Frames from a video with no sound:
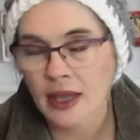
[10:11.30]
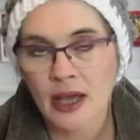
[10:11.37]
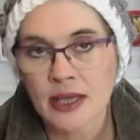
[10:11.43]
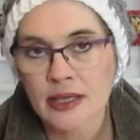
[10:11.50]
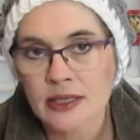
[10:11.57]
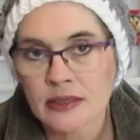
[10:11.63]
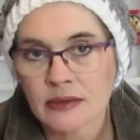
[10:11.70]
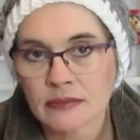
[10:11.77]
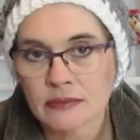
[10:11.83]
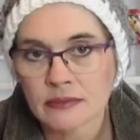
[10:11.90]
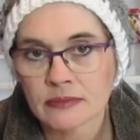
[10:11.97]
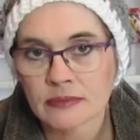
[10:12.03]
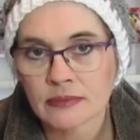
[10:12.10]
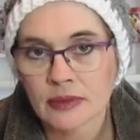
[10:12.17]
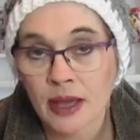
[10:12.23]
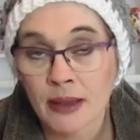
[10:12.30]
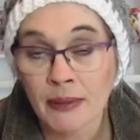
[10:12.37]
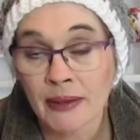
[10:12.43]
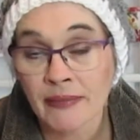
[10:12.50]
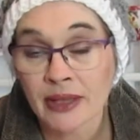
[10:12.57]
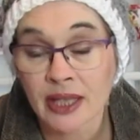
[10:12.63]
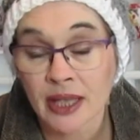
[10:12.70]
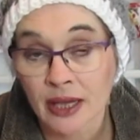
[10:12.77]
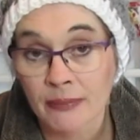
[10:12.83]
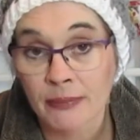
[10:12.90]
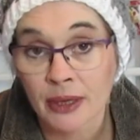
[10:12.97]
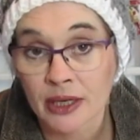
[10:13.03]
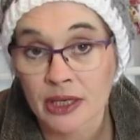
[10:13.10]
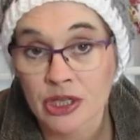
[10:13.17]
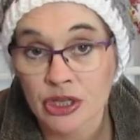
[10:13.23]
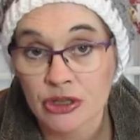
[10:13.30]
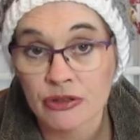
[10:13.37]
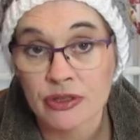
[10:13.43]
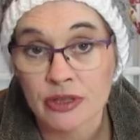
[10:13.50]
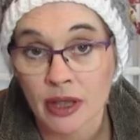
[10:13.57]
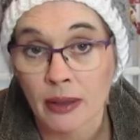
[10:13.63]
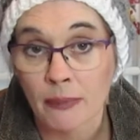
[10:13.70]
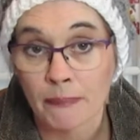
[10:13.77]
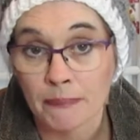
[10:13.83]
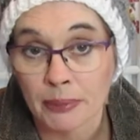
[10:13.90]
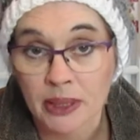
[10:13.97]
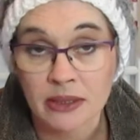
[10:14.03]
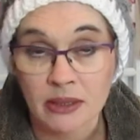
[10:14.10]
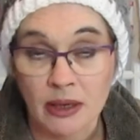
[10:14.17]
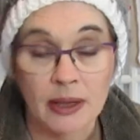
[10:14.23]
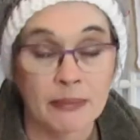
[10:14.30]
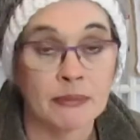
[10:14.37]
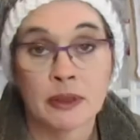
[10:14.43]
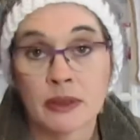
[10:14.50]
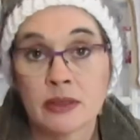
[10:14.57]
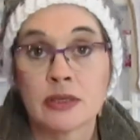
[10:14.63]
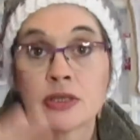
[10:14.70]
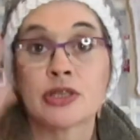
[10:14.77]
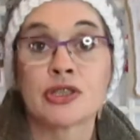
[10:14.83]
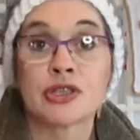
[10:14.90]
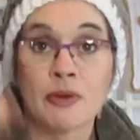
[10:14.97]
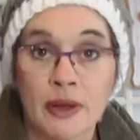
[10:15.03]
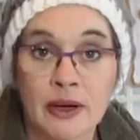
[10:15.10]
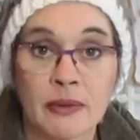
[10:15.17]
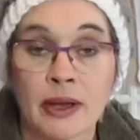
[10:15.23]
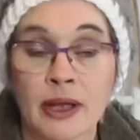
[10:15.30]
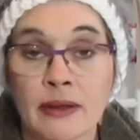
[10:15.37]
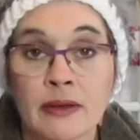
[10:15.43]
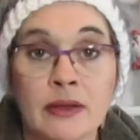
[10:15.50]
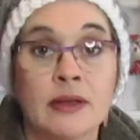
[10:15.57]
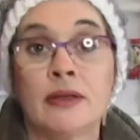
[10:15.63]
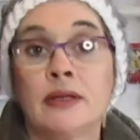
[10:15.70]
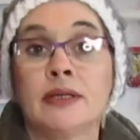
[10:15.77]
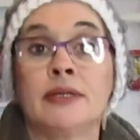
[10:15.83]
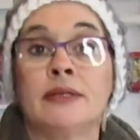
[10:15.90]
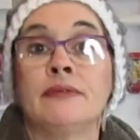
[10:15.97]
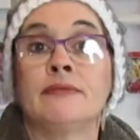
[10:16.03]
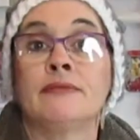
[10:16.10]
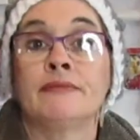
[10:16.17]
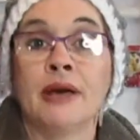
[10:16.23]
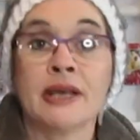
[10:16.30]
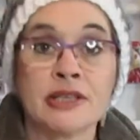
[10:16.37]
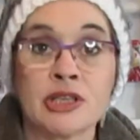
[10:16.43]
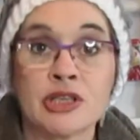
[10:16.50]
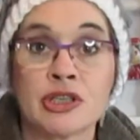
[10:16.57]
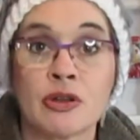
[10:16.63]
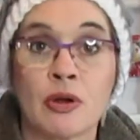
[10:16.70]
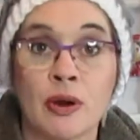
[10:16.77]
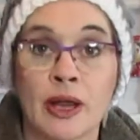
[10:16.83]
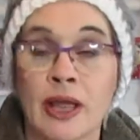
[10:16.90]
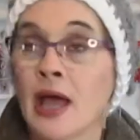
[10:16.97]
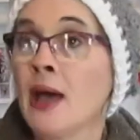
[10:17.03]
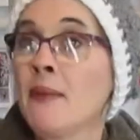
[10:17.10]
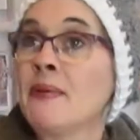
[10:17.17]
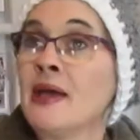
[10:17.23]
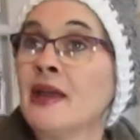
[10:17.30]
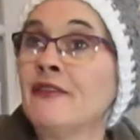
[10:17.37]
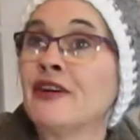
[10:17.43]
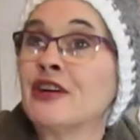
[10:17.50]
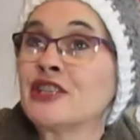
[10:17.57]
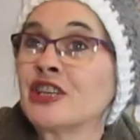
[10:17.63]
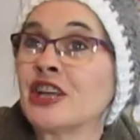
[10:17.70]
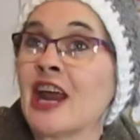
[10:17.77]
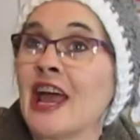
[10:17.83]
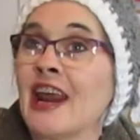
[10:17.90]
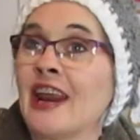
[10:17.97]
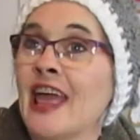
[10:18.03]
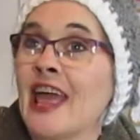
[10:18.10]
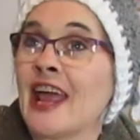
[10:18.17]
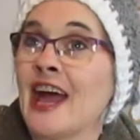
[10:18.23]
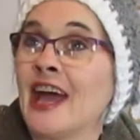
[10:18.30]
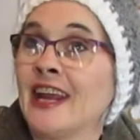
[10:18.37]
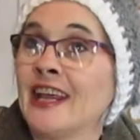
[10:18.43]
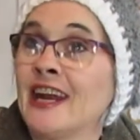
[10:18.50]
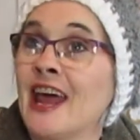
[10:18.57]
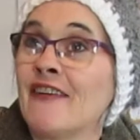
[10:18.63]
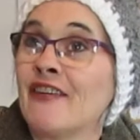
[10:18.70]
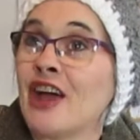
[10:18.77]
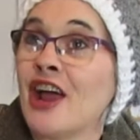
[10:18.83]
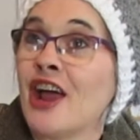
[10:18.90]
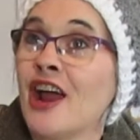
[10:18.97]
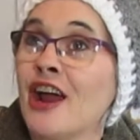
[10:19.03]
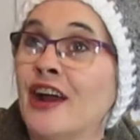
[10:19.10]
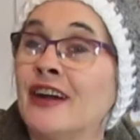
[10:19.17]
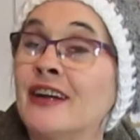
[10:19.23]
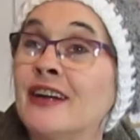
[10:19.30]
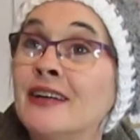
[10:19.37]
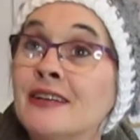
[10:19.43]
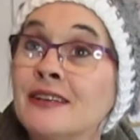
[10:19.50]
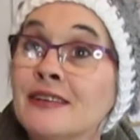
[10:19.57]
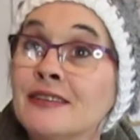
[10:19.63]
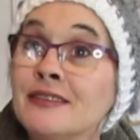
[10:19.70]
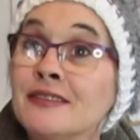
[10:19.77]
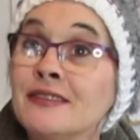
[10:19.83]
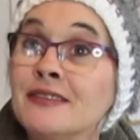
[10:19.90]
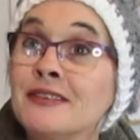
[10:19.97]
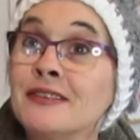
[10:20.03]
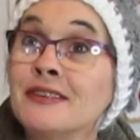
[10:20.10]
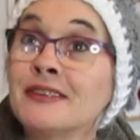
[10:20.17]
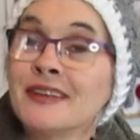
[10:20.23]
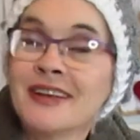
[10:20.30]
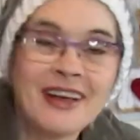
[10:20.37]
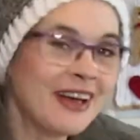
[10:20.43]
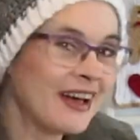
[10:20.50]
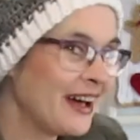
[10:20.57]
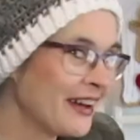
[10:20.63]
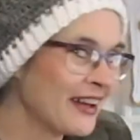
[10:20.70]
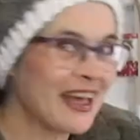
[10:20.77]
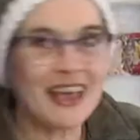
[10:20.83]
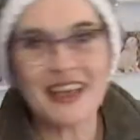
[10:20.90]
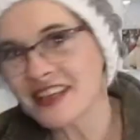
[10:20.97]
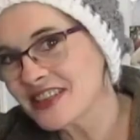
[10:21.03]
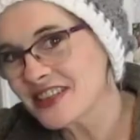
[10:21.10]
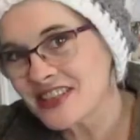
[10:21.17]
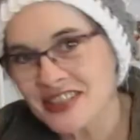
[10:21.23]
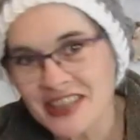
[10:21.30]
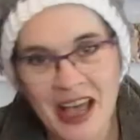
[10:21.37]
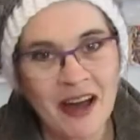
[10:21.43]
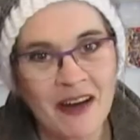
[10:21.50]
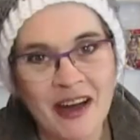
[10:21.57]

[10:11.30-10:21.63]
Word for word: guys, I'm having camera issues like big time. So anyway, that's the story. Happy anniversary, Natalie, honey lover! Happy anniversary, baby. Okay, so,